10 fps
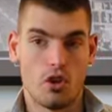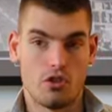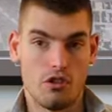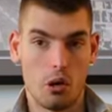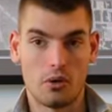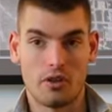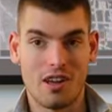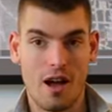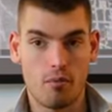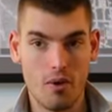Once you know what the
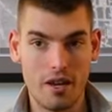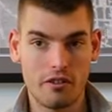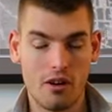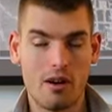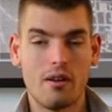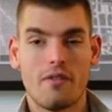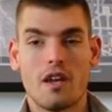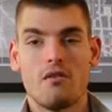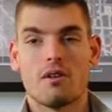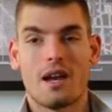top ways are,
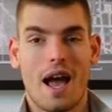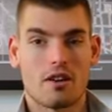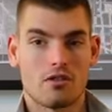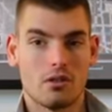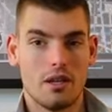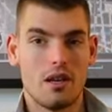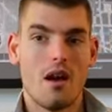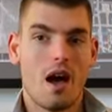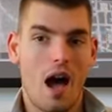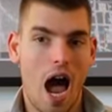then you can
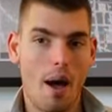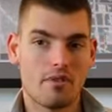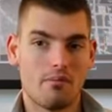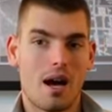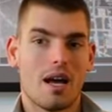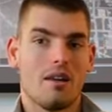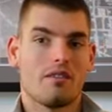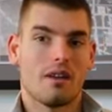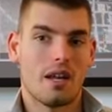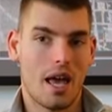actually
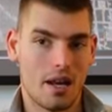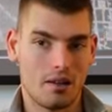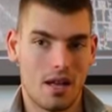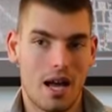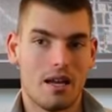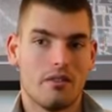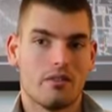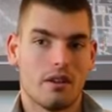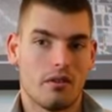optimize and analyze